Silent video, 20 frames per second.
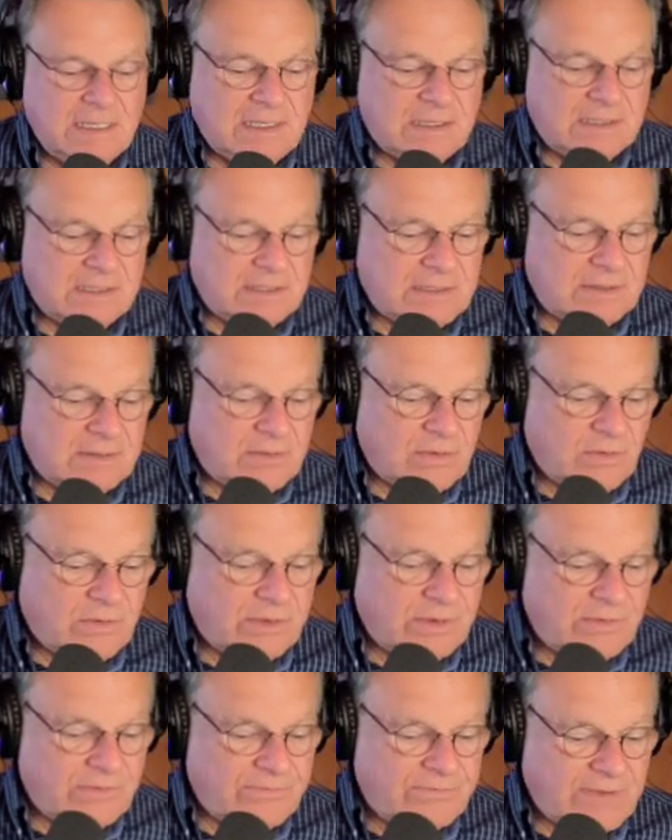
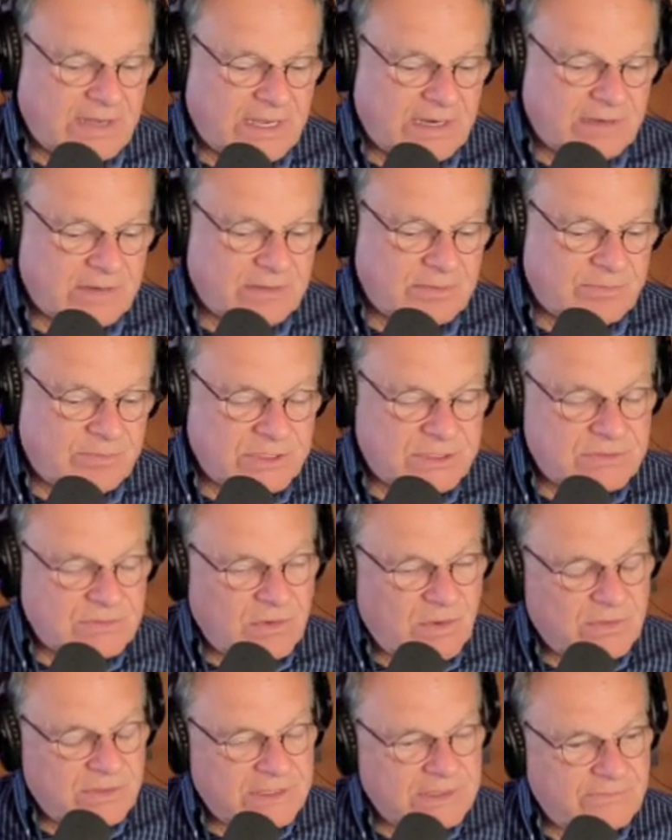oil-fired,
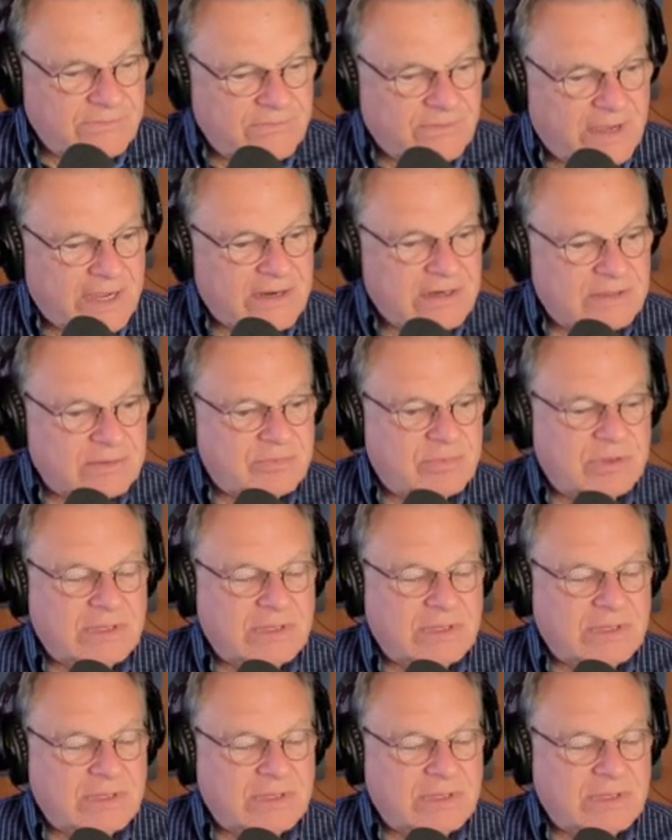petroleum-fired